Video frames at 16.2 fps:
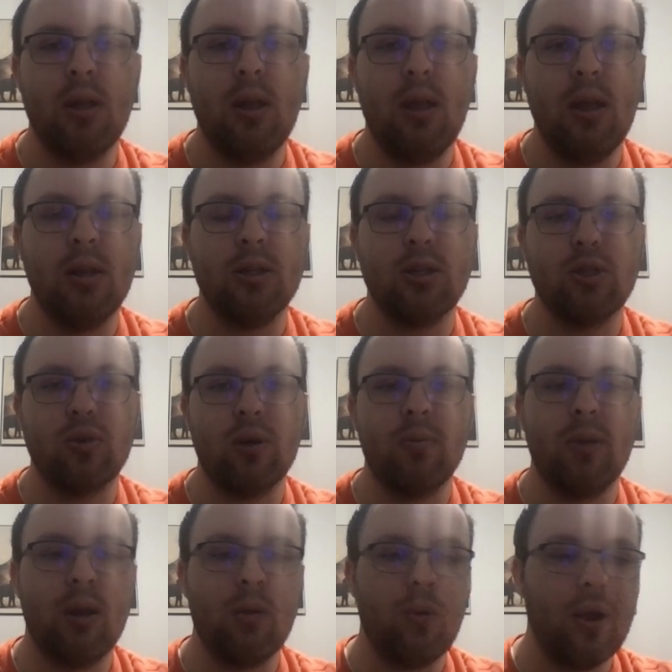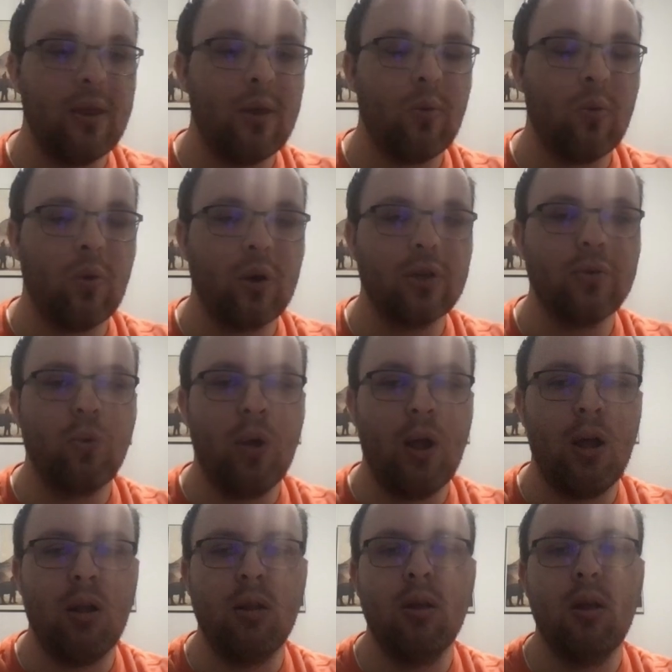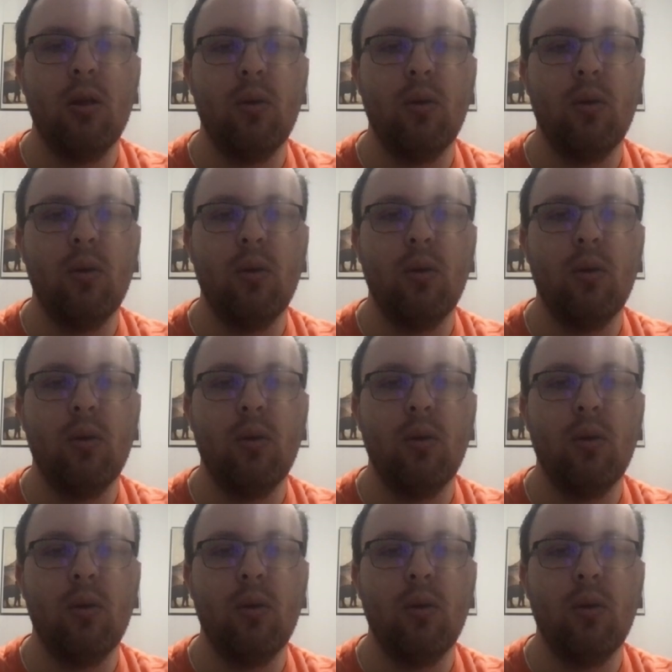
in a streamlined way that works well